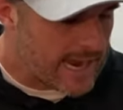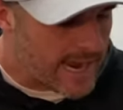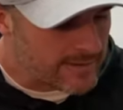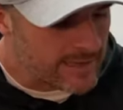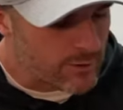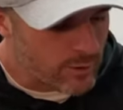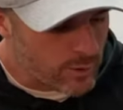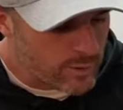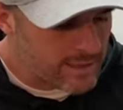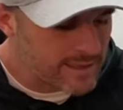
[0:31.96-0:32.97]
and they grow
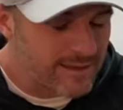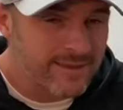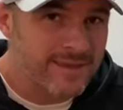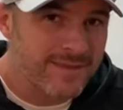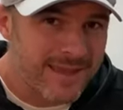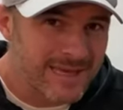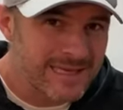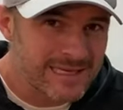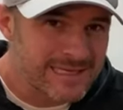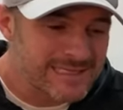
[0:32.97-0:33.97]
quicker than the
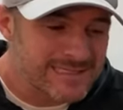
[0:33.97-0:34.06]
Achilles